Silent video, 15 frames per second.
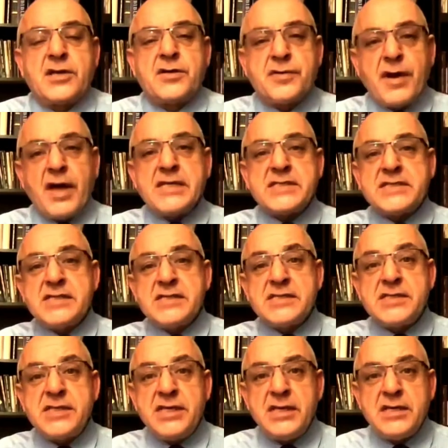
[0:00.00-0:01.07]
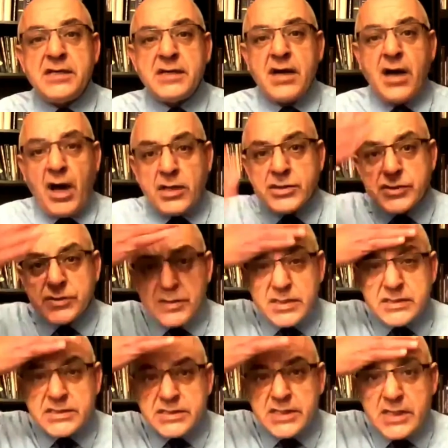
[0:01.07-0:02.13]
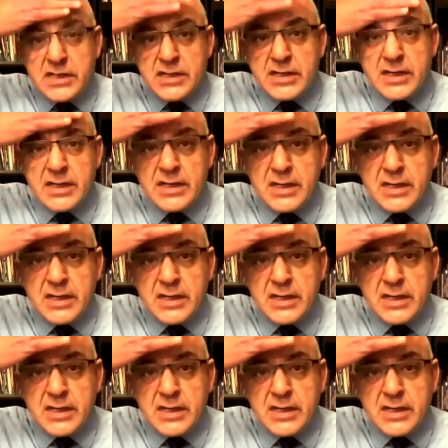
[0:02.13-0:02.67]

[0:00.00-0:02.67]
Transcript: Christ is here, Ashur is here.